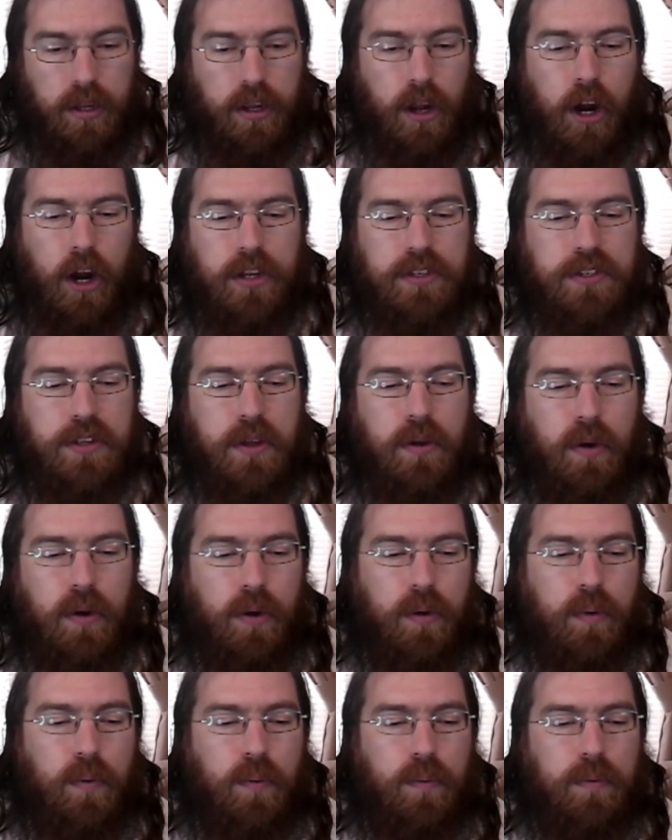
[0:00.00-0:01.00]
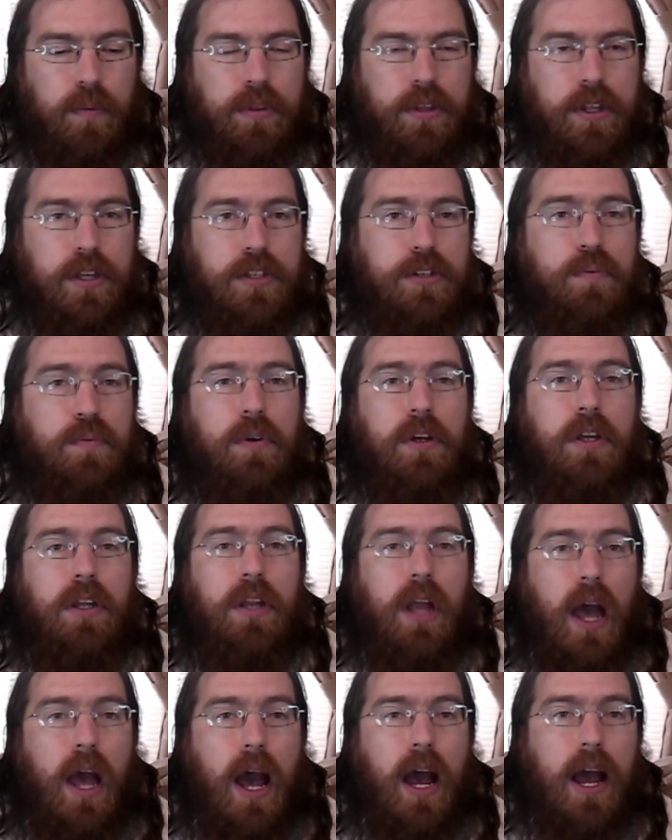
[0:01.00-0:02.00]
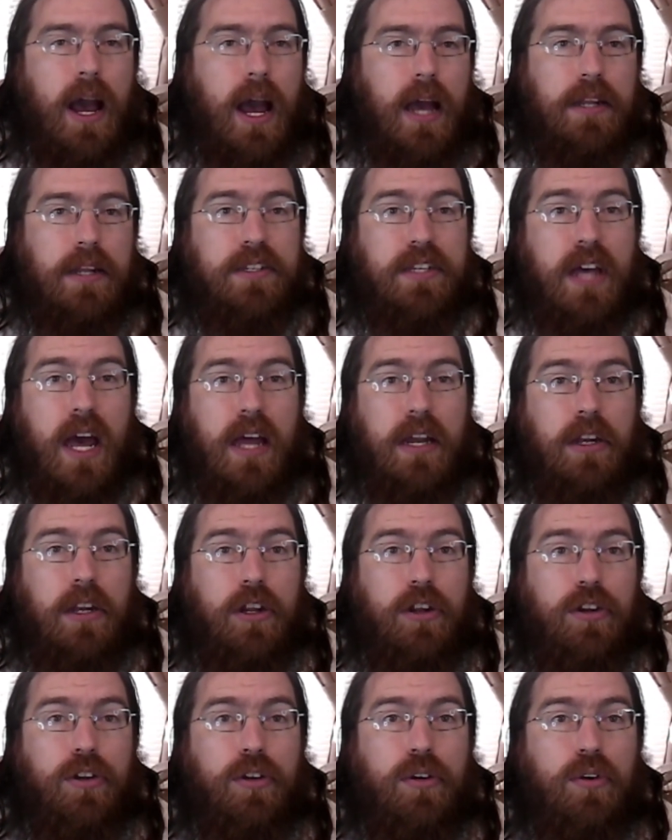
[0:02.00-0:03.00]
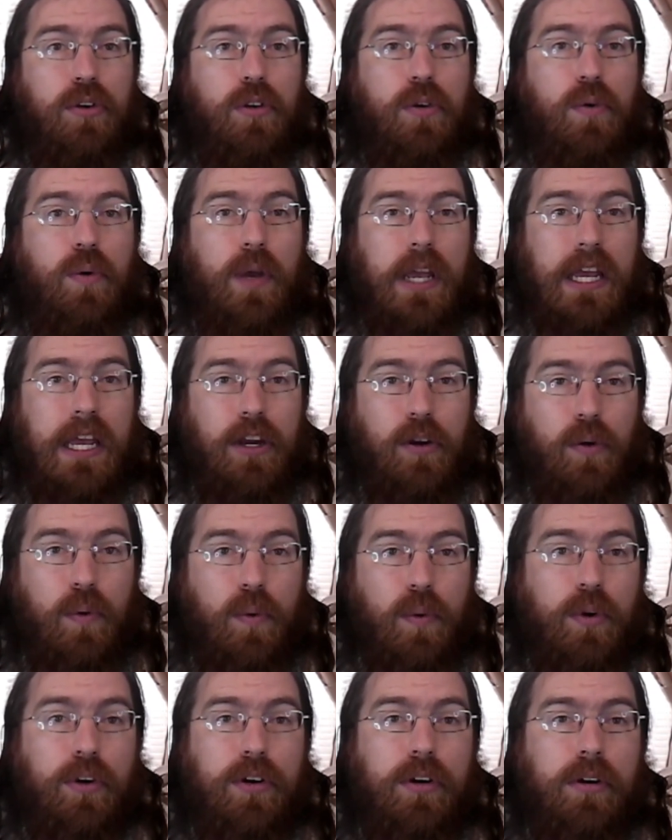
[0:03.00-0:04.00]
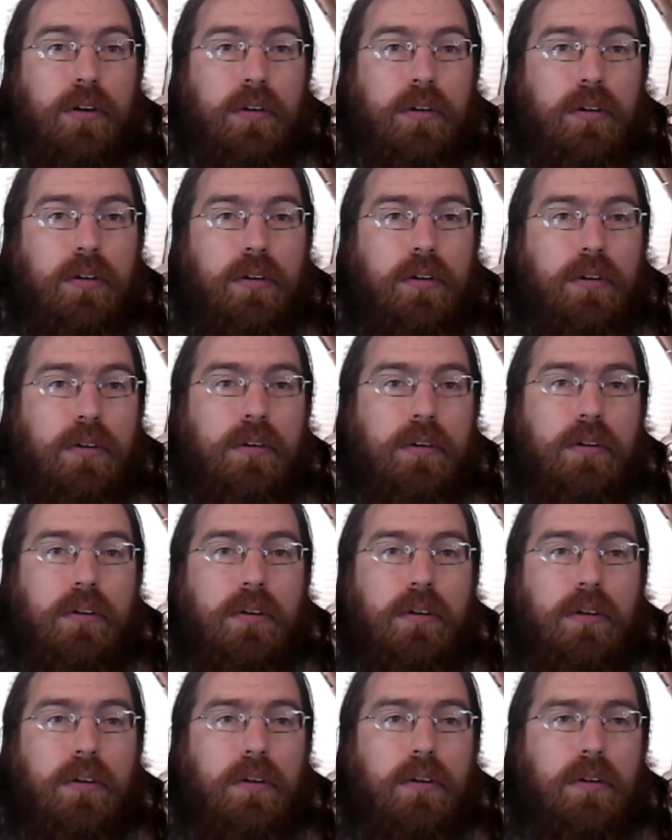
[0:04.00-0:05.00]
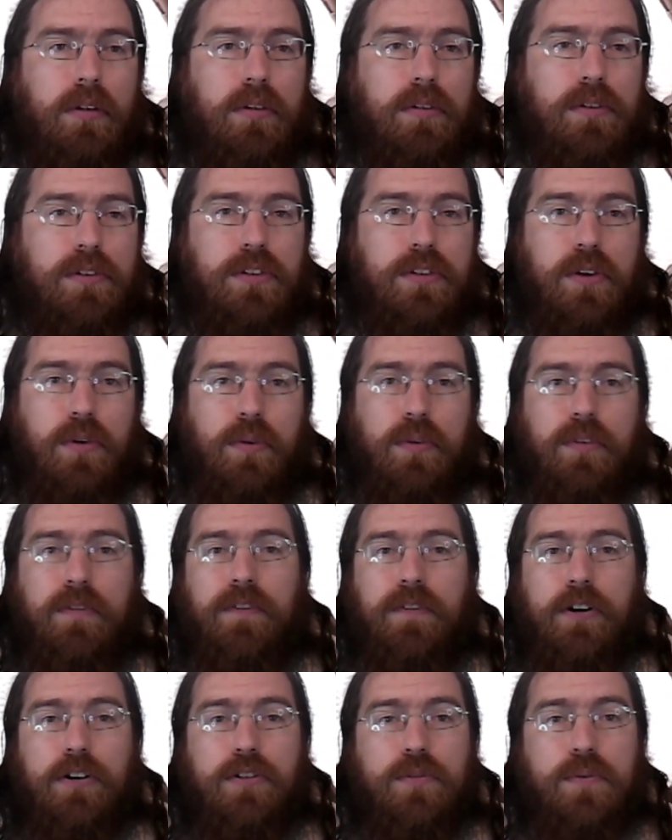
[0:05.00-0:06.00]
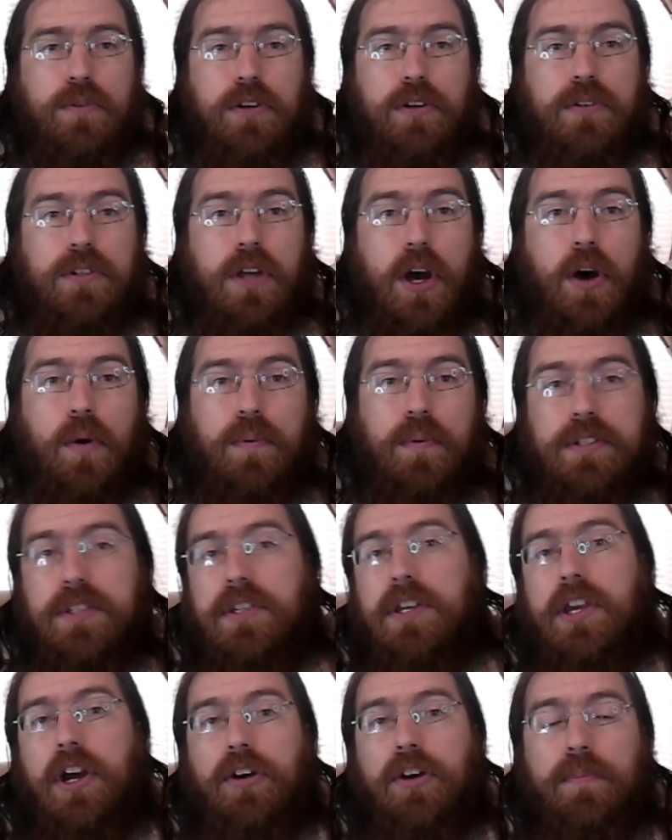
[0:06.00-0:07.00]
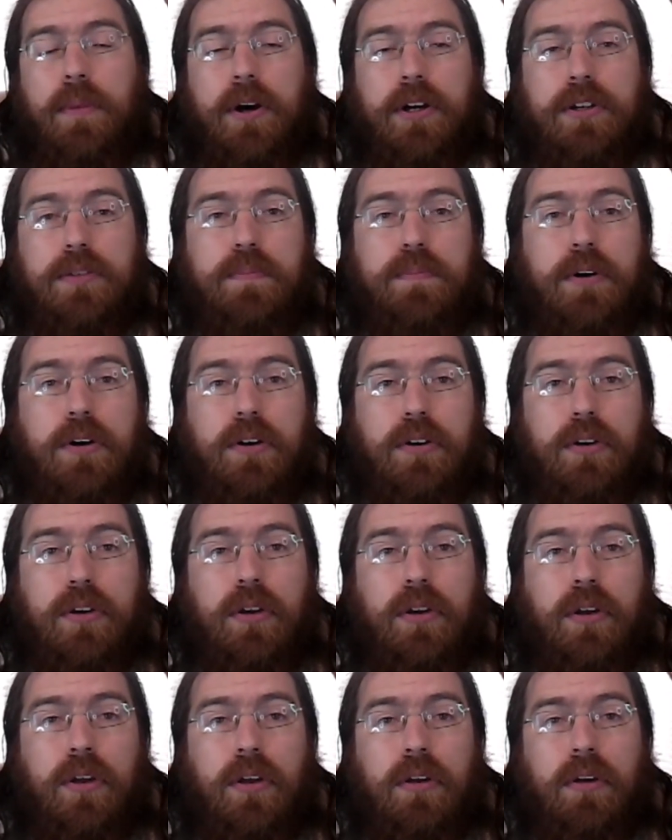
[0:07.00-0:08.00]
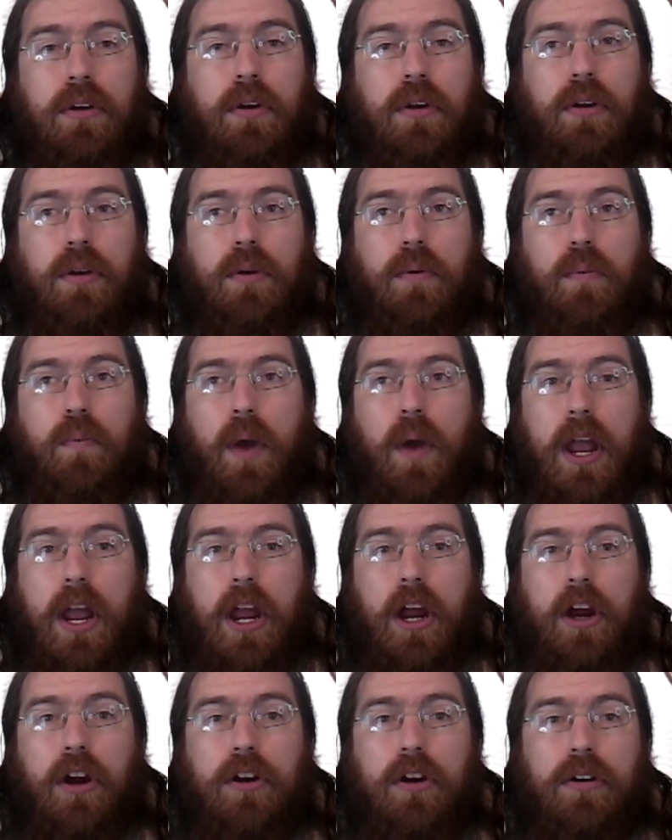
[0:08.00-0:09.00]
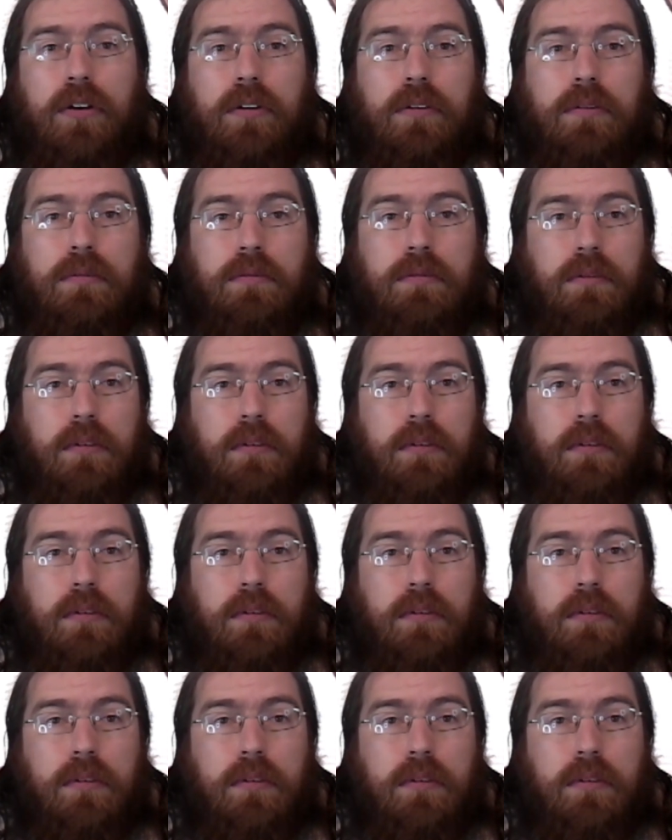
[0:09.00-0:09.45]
All right, so this one I decided to do in order. So the first one you saw was the Young Bucks book, where